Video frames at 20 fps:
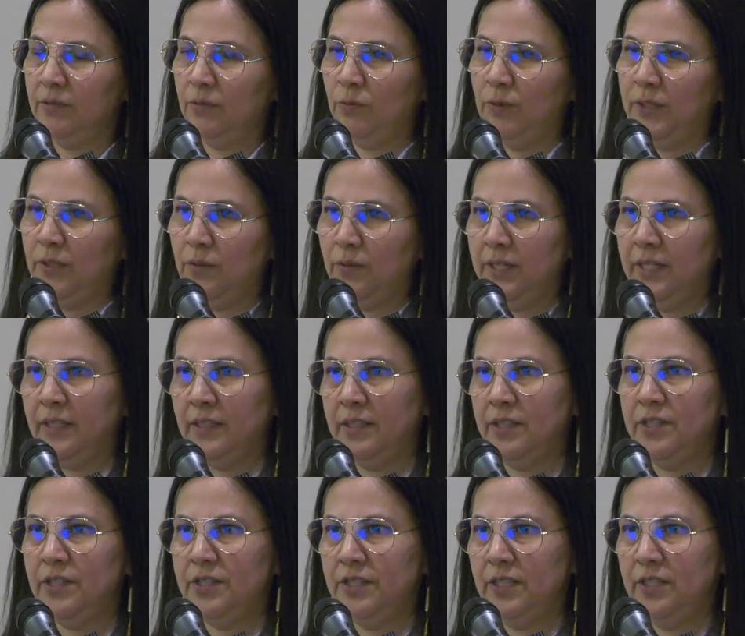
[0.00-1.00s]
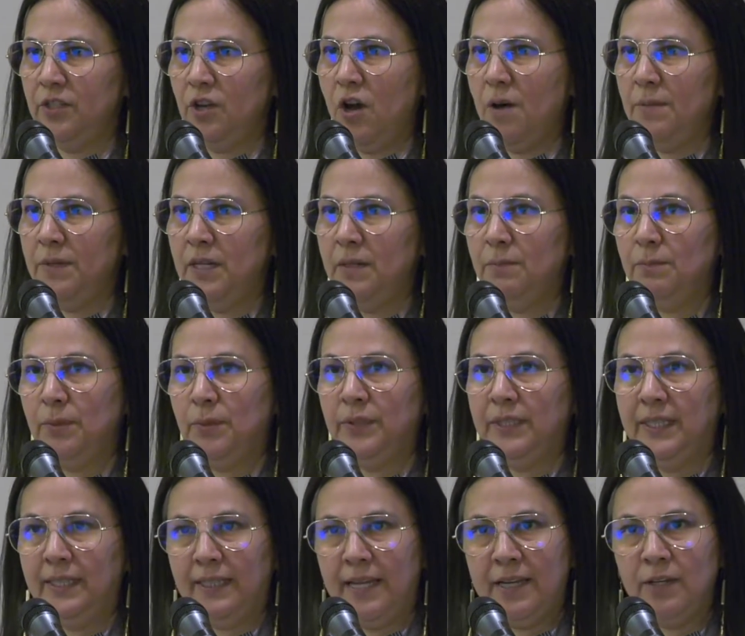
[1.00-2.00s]
We know English is a dominant
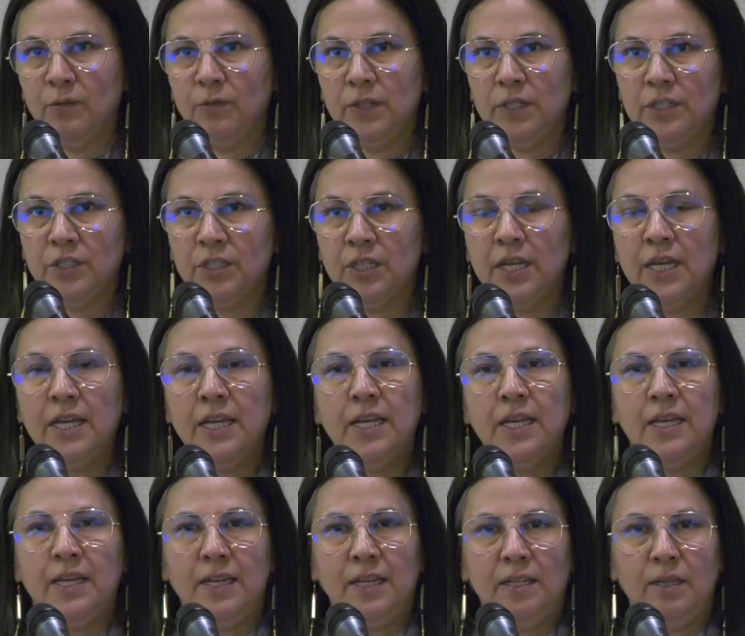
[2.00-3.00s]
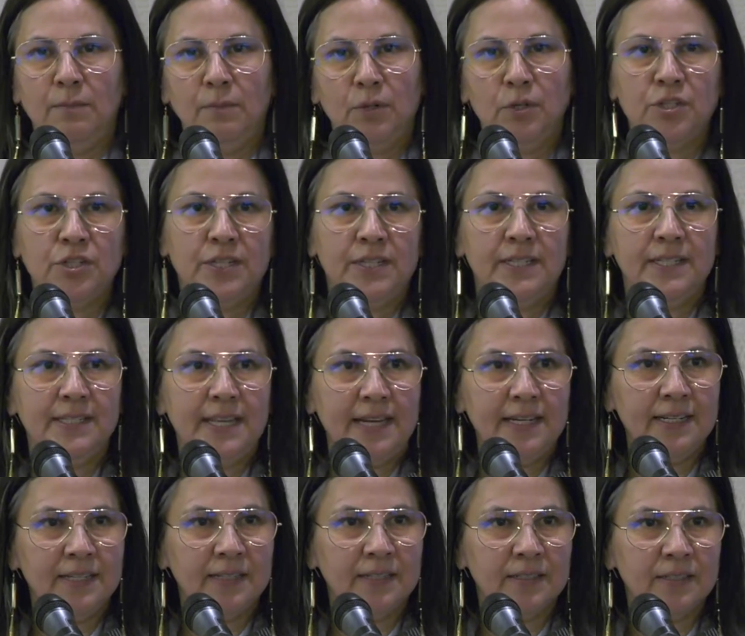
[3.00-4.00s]
bully language in immersion
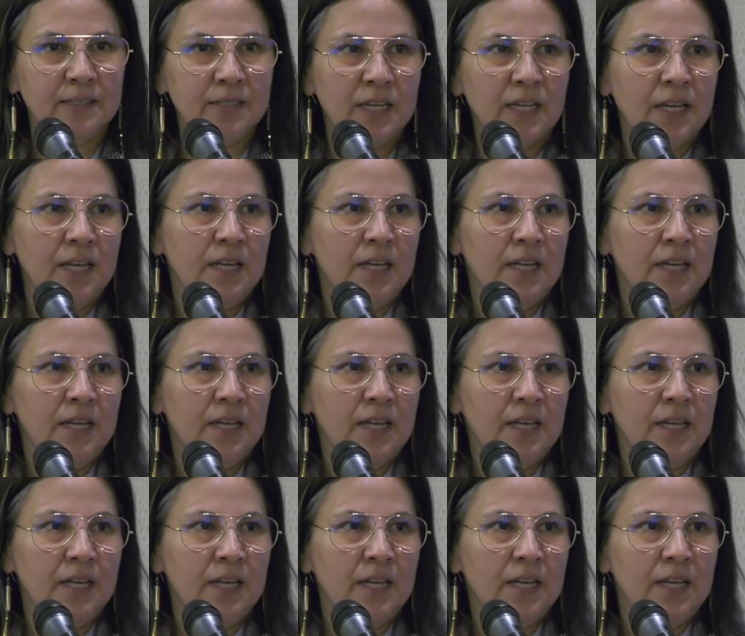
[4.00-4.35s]
settings,